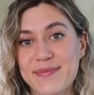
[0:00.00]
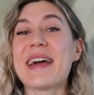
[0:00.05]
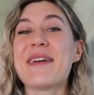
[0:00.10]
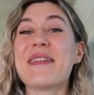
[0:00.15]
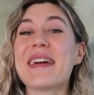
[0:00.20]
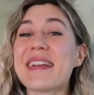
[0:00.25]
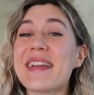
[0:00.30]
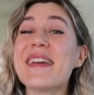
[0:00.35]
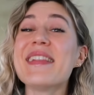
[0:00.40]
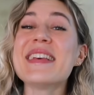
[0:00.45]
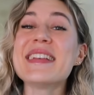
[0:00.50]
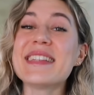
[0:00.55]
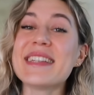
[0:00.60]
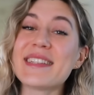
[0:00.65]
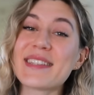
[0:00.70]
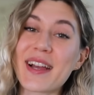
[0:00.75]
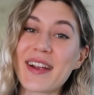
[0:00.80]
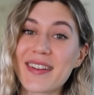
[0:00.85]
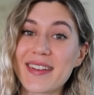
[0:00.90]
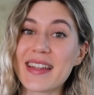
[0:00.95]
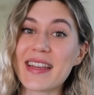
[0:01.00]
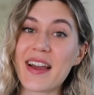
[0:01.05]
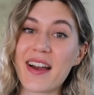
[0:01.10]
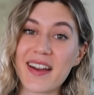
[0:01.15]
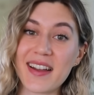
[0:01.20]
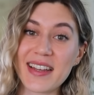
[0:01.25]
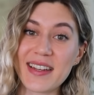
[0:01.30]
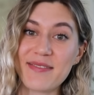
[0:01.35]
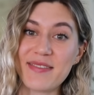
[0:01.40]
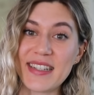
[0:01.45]
Now, I know this is only
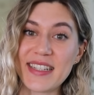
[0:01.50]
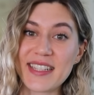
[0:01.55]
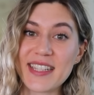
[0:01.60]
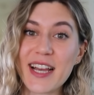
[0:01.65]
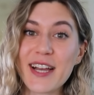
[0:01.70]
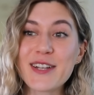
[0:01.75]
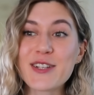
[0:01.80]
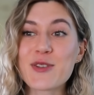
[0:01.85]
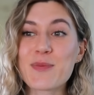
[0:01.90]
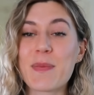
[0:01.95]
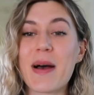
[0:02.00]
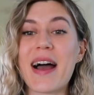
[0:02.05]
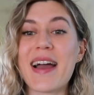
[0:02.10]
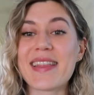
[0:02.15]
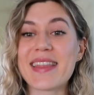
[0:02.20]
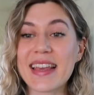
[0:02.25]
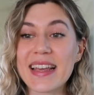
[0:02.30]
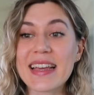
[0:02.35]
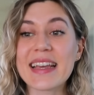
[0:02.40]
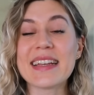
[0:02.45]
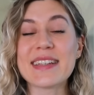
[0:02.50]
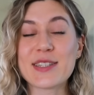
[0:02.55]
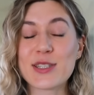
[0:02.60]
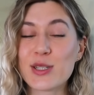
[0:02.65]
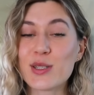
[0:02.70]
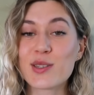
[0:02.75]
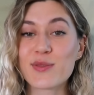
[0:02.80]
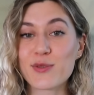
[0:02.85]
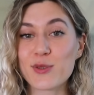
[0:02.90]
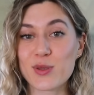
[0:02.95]
early research, but I think it's
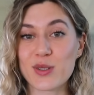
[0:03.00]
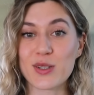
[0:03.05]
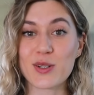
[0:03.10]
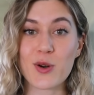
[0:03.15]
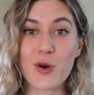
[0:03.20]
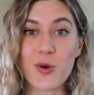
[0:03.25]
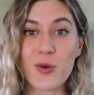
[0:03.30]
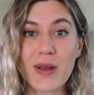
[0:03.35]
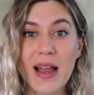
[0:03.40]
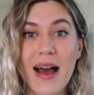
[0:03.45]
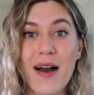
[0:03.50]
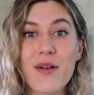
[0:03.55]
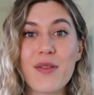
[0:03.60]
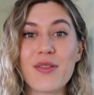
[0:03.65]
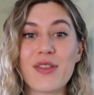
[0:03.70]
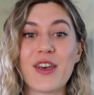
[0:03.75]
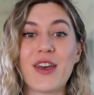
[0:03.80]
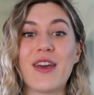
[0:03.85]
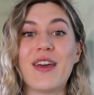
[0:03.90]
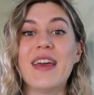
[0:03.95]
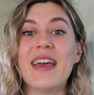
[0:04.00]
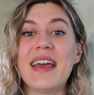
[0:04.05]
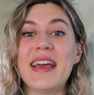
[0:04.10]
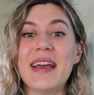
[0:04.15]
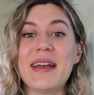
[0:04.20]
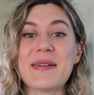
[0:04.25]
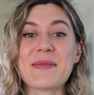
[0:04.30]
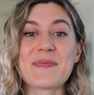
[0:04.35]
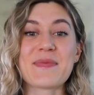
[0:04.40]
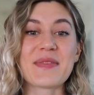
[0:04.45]
useful to call out that
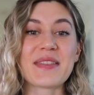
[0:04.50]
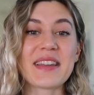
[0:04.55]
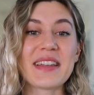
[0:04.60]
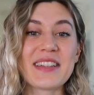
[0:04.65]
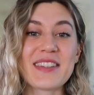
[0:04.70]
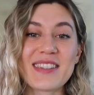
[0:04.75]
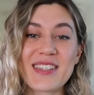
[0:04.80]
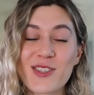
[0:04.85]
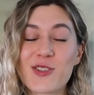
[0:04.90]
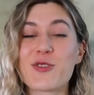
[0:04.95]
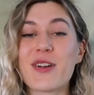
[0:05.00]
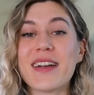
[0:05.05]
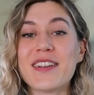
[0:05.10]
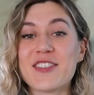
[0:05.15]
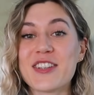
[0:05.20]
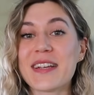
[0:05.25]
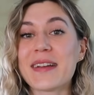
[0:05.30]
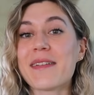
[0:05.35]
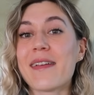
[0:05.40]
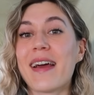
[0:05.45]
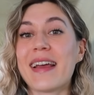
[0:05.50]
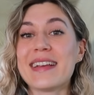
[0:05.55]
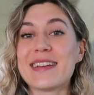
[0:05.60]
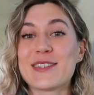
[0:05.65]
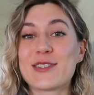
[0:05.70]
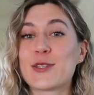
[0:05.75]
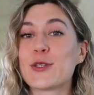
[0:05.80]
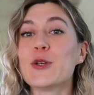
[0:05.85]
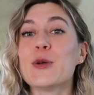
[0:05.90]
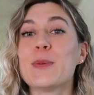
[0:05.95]
stretching like
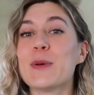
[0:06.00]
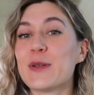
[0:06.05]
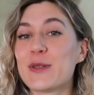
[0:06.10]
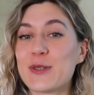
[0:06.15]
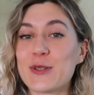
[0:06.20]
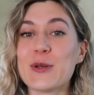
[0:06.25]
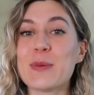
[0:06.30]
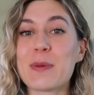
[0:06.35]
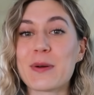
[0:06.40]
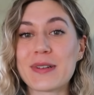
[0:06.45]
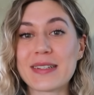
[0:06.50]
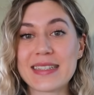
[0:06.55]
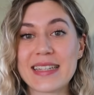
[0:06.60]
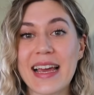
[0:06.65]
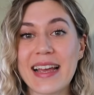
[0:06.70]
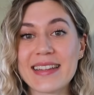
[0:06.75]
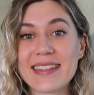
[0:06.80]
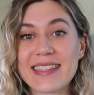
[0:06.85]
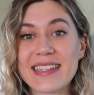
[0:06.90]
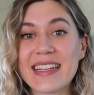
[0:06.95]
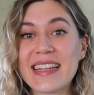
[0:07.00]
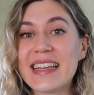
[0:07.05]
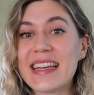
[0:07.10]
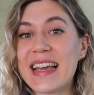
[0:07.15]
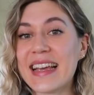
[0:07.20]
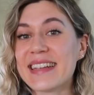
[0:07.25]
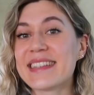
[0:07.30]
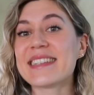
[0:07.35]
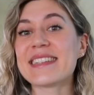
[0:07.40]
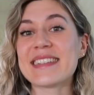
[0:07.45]
super, super intensely
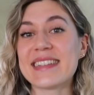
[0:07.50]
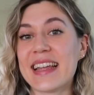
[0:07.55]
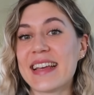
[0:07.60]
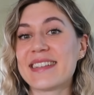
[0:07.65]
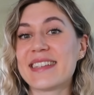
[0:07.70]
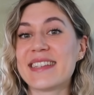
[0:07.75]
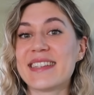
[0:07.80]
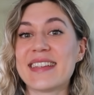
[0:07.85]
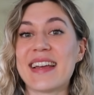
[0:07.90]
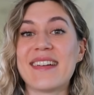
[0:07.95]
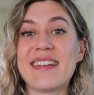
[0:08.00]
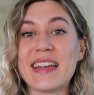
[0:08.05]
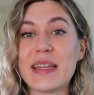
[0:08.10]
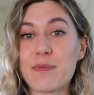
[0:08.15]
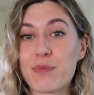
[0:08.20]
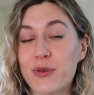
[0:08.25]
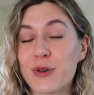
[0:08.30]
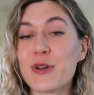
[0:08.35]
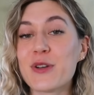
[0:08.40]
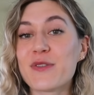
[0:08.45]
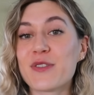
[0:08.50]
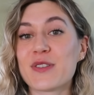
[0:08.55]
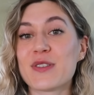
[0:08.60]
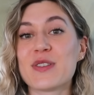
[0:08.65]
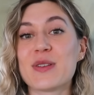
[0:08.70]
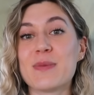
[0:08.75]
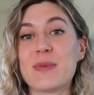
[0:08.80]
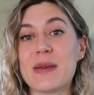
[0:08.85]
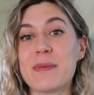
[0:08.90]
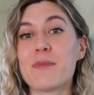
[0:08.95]
isn't necessarily proven
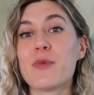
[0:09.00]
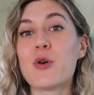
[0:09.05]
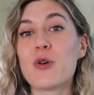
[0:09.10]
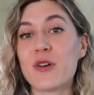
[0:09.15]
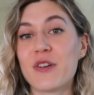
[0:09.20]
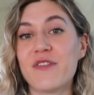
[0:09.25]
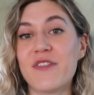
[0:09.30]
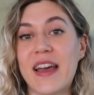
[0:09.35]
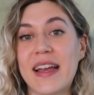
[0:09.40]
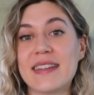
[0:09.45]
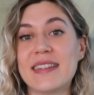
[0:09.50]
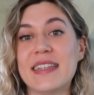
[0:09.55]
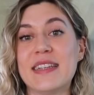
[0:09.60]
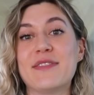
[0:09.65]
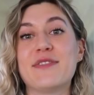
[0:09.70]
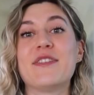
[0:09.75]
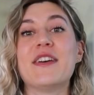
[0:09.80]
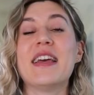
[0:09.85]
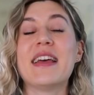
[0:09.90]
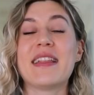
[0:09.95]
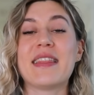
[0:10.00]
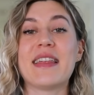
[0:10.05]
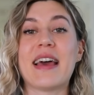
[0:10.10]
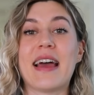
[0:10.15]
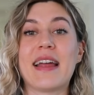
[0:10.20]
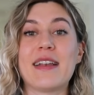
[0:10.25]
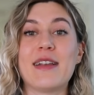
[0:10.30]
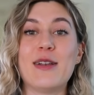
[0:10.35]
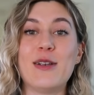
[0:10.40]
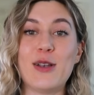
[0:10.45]
to be more effective
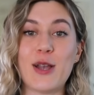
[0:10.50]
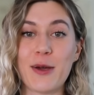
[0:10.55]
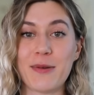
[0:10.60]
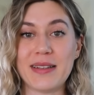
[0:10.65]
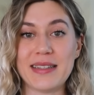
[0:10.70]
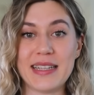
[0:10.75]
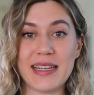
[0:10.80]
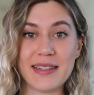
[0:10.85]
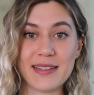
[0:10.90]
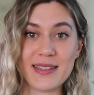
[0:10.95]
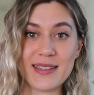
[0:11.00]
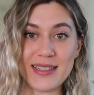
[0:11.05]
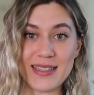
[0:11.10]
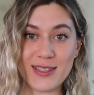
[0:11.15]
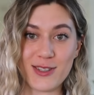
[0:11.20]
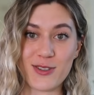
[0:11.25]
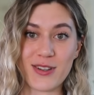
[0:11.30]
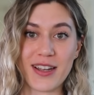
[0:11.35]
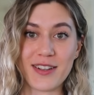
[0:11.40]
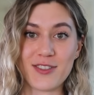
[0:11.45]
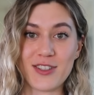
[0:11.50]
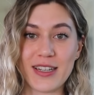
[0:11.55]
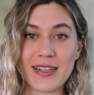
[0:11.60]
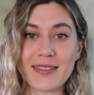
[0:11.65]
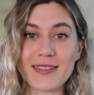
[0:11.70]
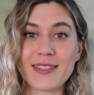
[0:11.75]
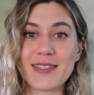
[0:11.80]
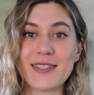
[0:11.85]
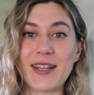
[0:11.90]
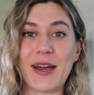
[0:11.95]
than low intensity
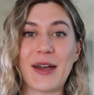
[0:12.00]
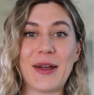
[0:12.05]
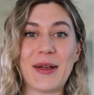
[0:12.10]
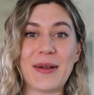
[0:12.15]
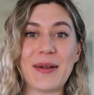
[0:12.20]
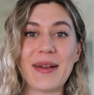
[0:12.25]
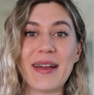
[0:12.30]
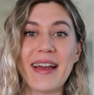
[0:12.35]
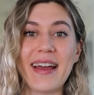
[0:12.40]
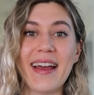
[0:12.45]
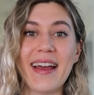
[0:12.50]
stretching. So